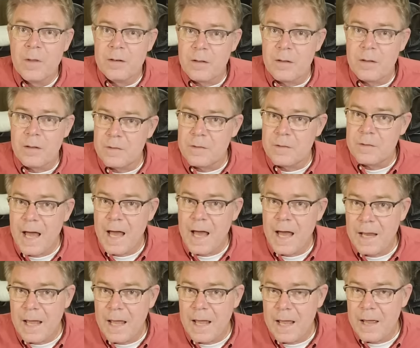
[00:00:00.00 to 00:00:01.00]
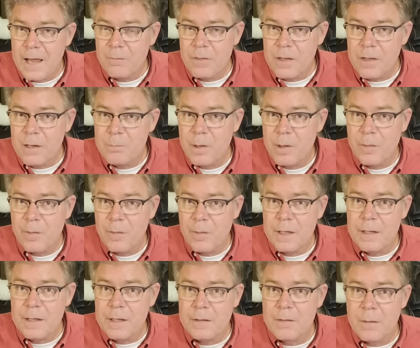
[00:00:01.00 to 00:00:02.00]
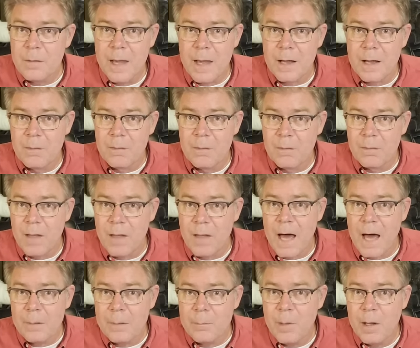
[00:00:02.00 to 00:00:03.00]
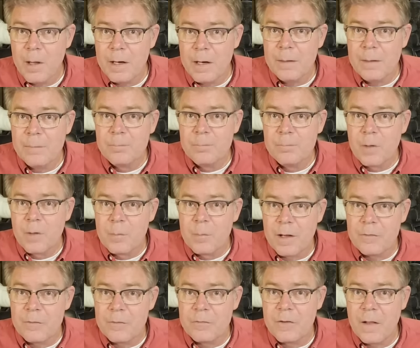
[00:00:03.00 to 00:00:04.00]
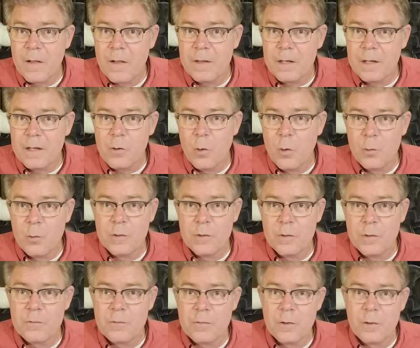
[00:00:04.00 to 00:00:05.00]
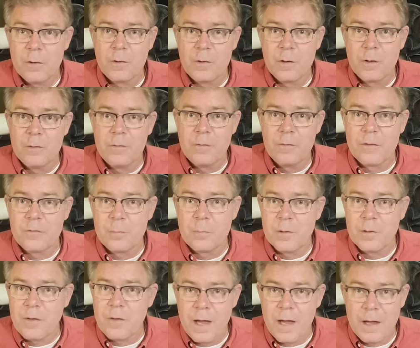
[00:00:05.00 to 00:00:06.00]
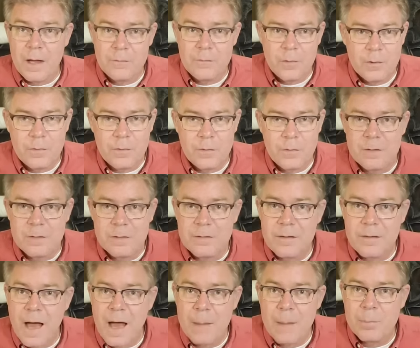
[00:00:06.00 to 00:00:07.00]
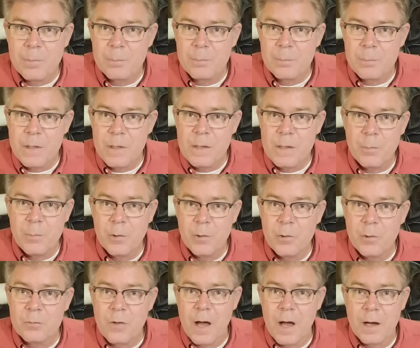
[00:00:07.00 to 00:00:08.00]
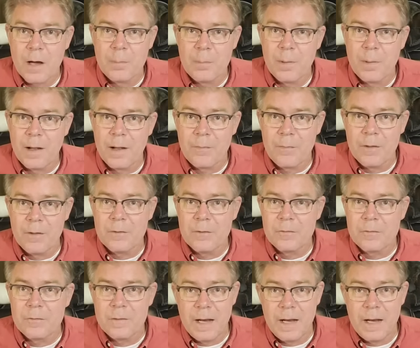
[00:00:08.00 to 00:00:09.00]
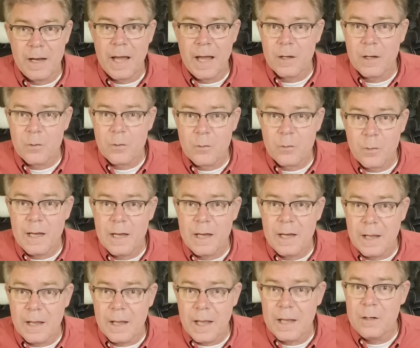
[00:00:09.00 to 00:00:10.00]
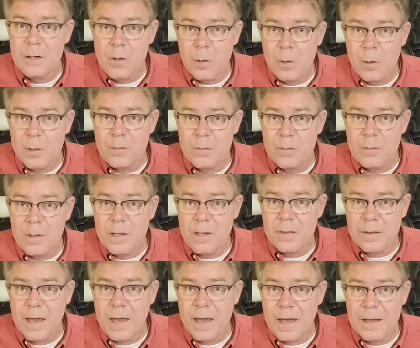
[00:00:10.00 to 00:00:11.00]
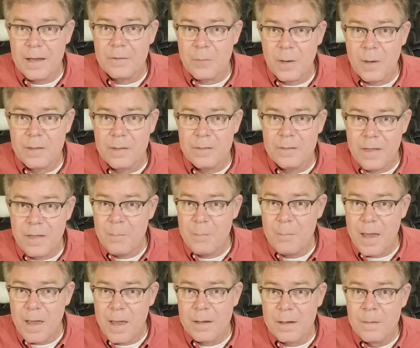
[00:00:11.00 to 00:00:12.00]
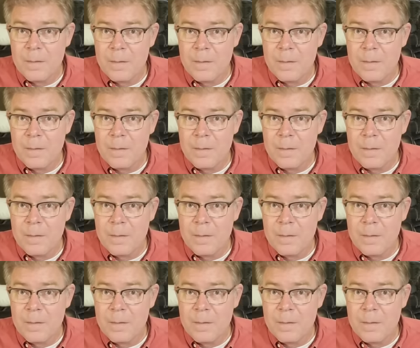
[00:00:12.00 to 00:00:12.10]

does not have the ability to make a lot of money by selling gold and silver investments. I've heard the top people talk about this and I agree and I know it to be the case, right? They make